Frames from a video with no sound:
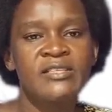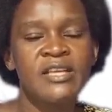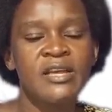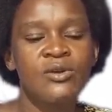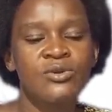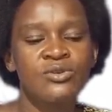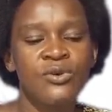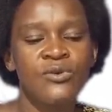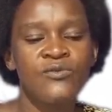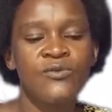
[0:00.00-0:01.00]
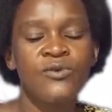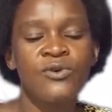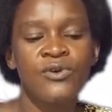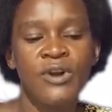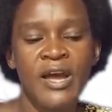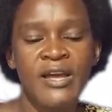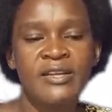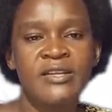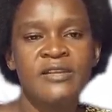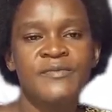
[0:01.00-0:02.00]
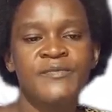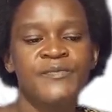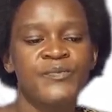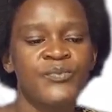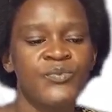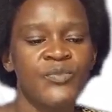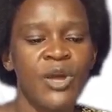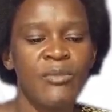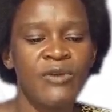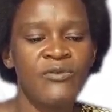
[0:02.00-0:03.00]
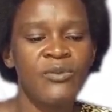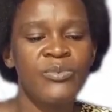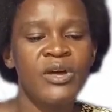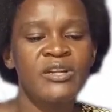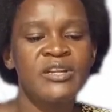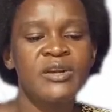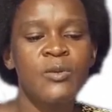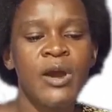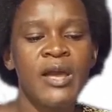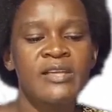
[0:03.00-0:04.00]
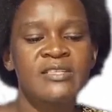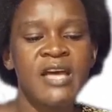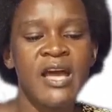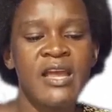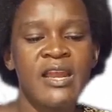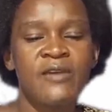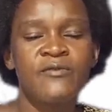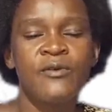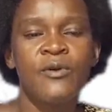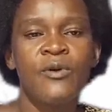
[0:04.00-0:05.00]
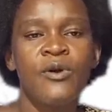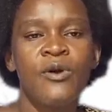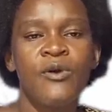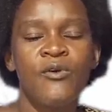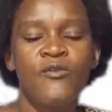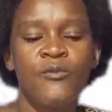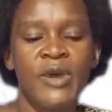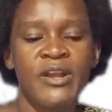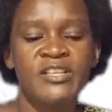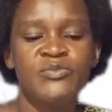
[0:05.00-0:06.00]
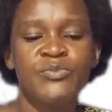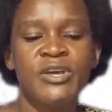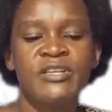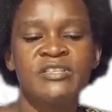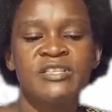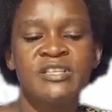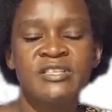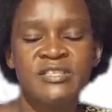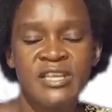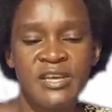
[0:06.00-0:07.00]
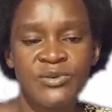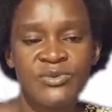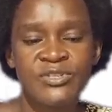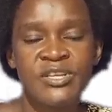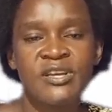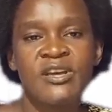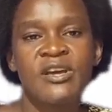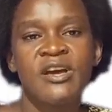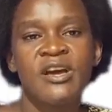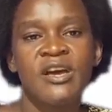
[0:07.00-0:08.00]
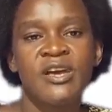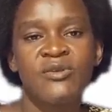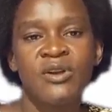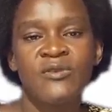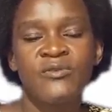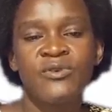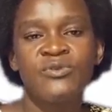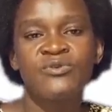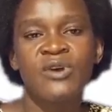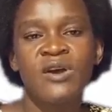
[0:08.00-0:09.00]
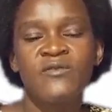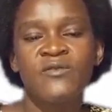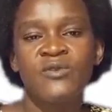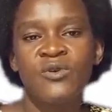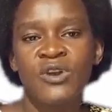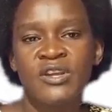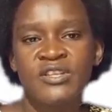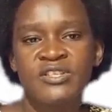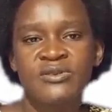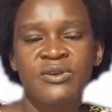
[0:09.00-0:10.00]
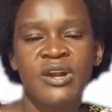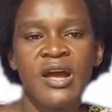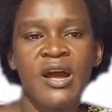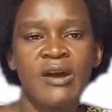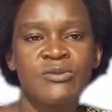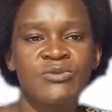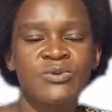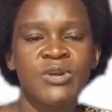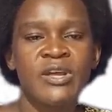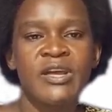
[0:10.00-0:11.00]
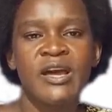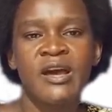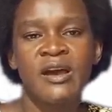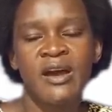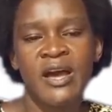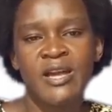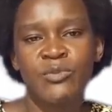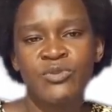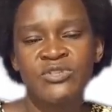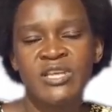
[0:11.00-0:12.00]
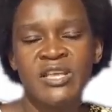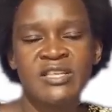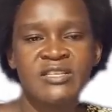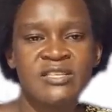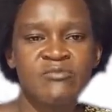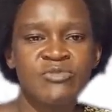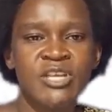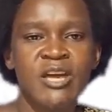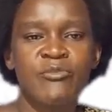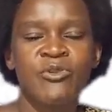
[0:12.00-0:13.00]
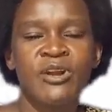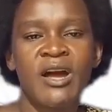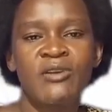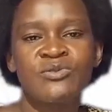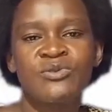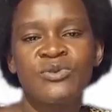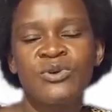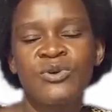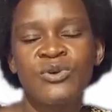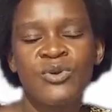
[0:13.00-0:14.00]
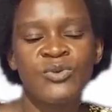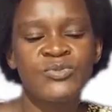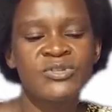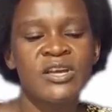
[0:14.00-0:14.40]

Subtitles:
a lot of land. Apart from that, requires high level of management skills in order for you to have knowledge on how to layer animals at the same time, on how to grow crops.